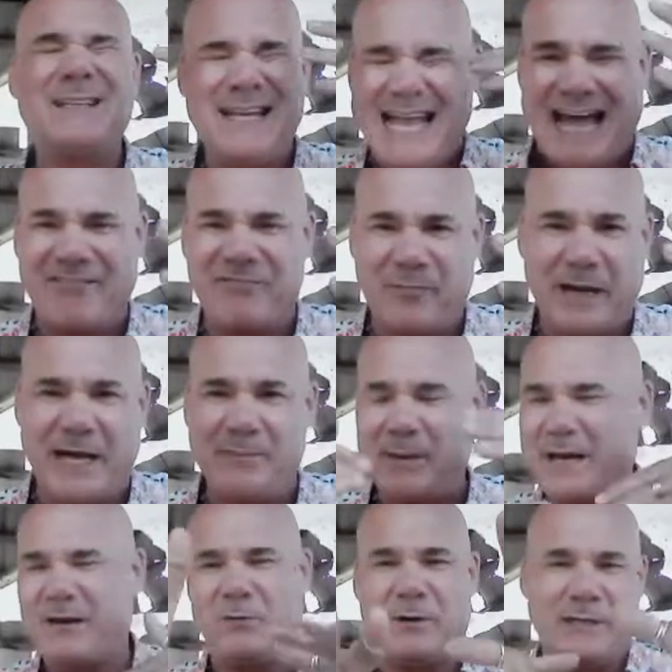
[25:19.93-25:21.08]
half pipe,
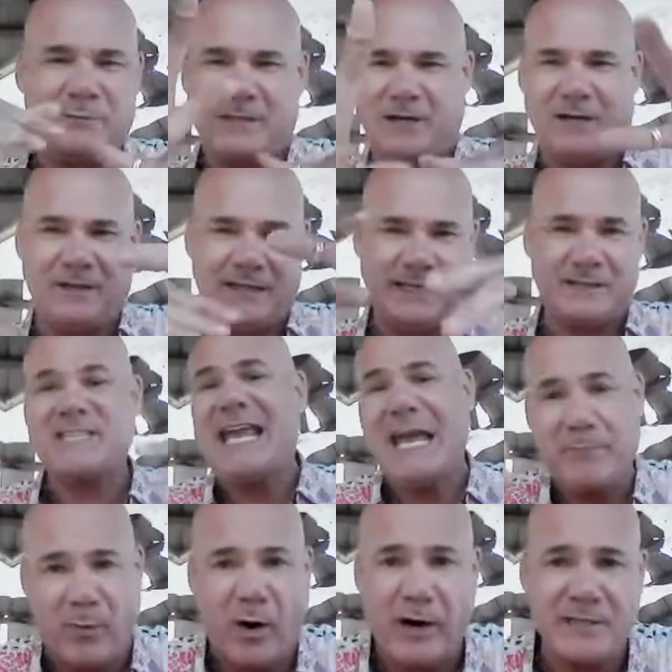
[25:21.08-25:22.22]
I don't know what you would call, like
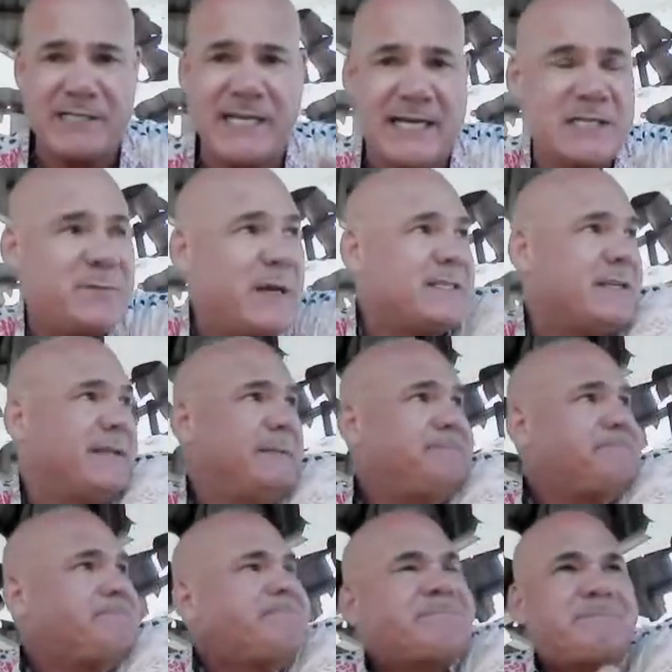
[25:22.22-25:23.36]
skate parks, I guess, basically.
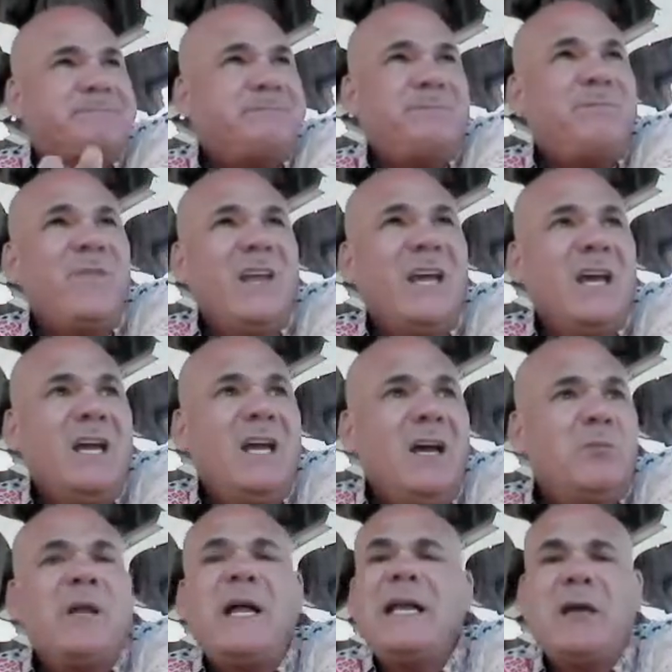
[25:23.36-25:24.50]

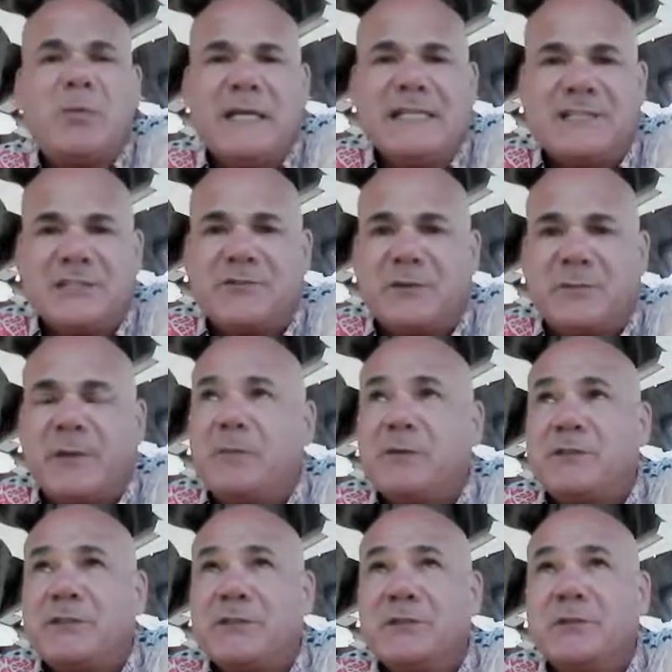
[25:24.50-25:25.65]
Plenty of places for
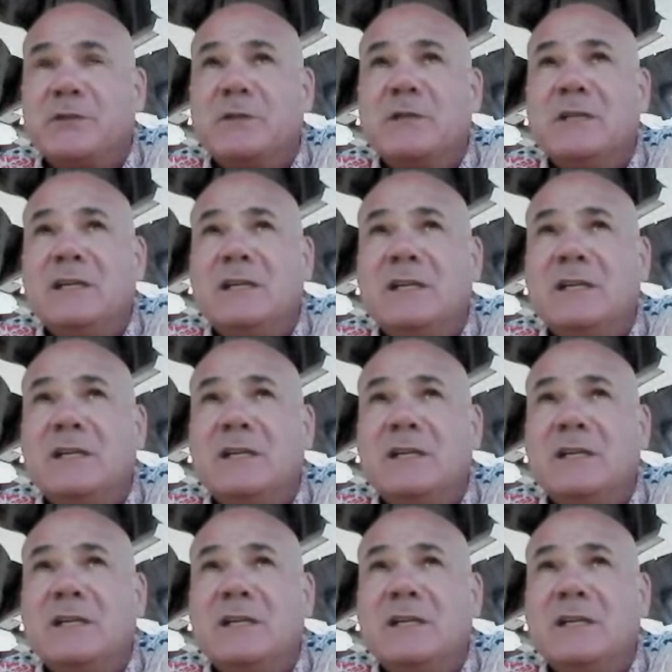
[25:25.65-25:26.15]
people to